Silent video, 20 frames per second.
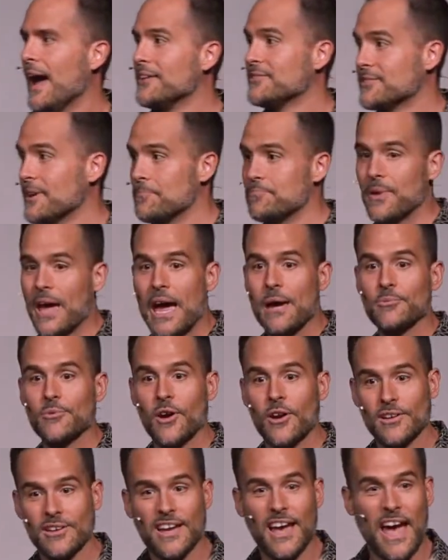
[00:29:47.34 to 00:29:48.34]
and sometimes
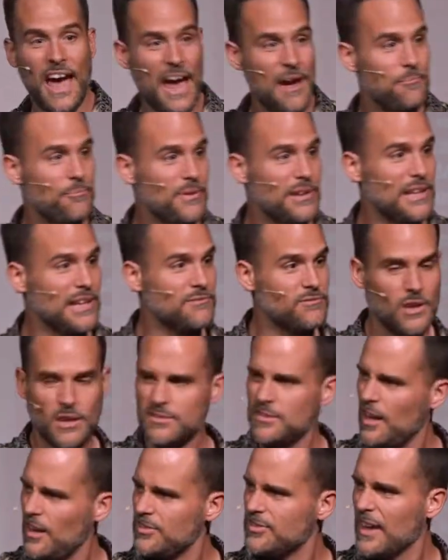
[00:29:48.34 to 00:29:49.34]
I, I believe that
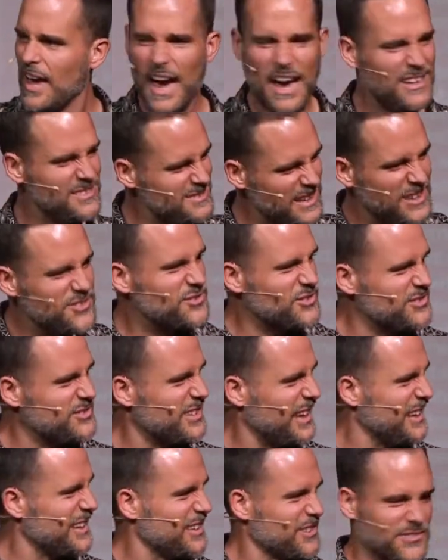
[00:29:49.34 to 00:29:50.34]
this, I, I shouldn't
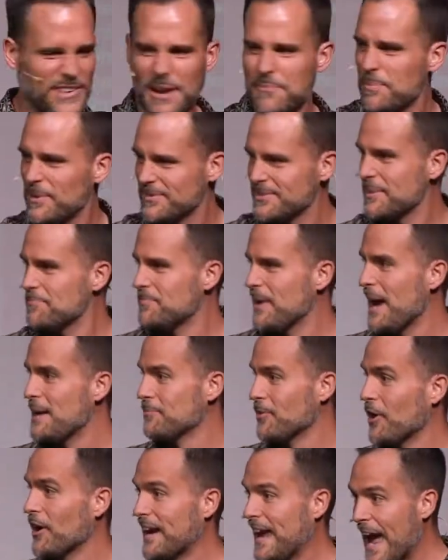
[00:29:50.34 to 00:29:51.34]
say this, right? But sometimes
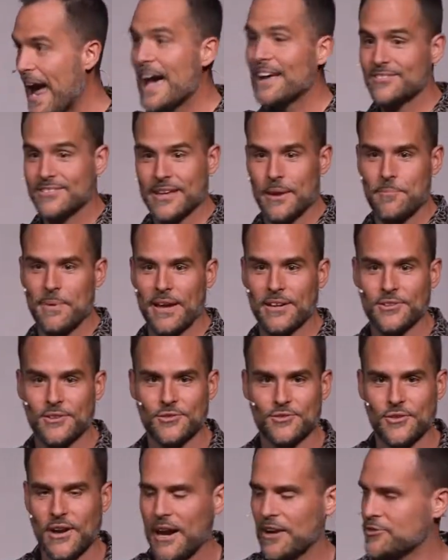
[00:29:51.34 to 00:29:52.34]
our kids can be a
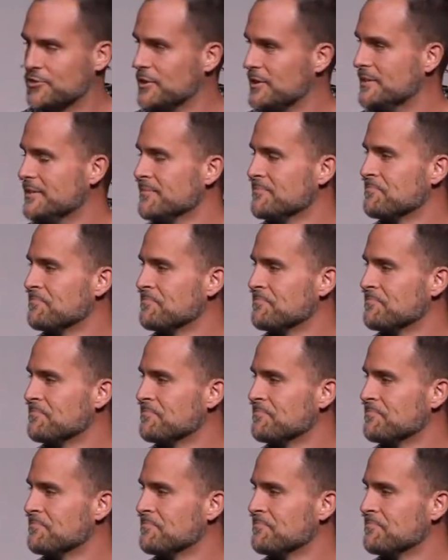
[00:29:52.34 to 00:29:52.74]
distraction.